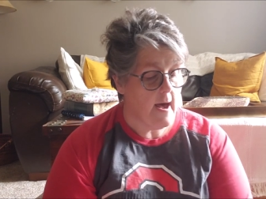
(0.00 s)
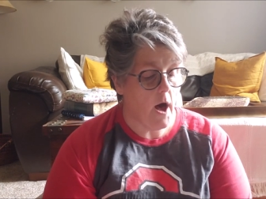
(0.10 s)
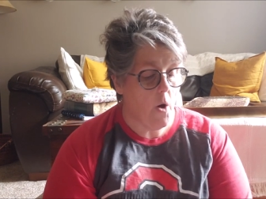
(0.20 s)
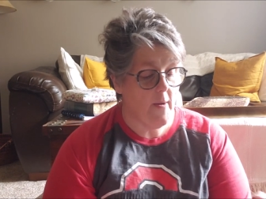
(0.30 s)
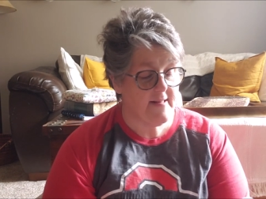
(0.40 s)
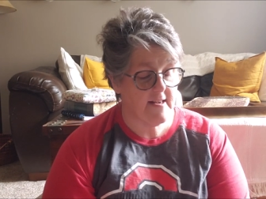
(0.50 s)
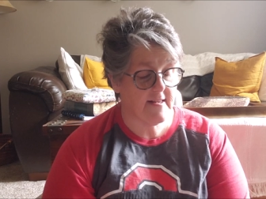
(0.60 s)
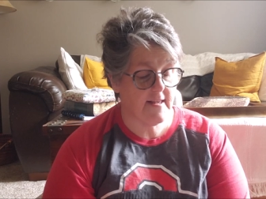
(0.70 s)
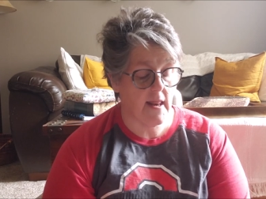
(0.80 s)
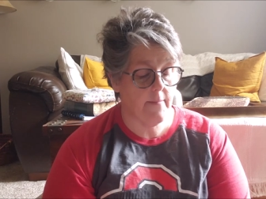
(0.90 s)
Oh, it's a
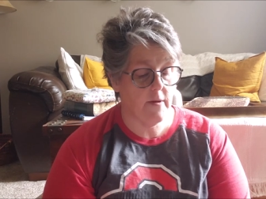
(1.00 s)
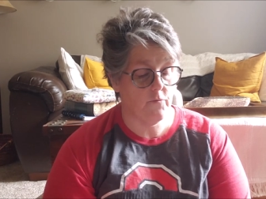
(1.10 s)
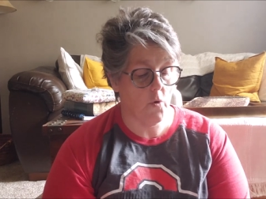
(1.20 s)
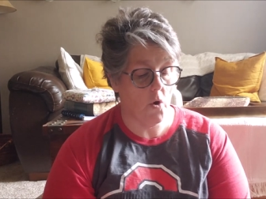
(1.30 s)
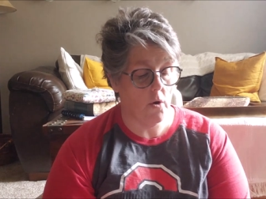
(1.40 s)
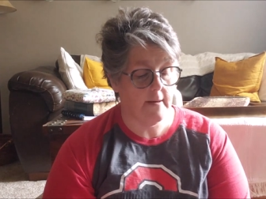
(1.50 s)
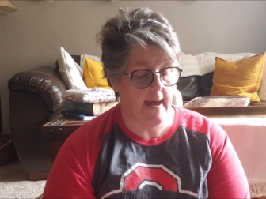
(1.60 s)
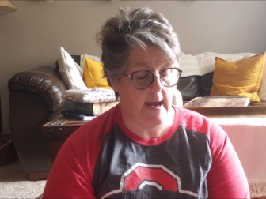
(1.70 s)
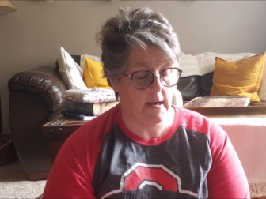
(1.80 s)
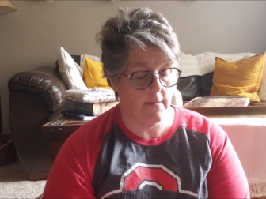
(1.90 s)
cinnamon roll
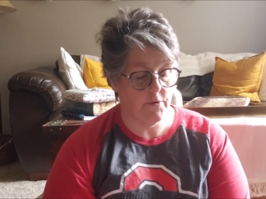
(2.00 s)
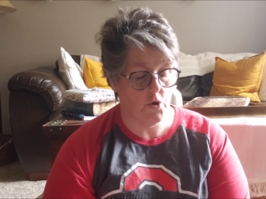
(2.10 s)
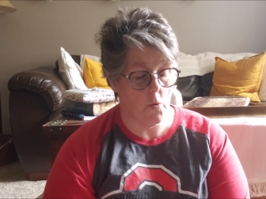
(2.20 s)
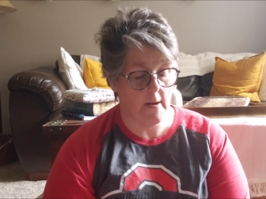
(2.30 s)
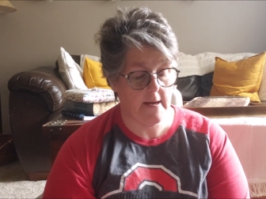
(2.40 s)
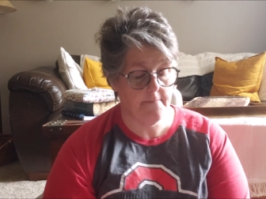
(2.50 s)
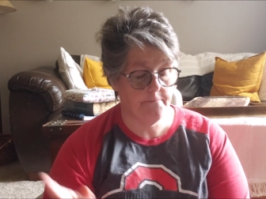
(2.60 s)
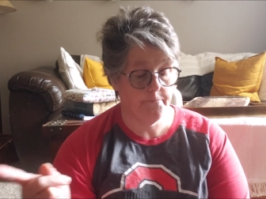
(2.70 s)
catnip toy.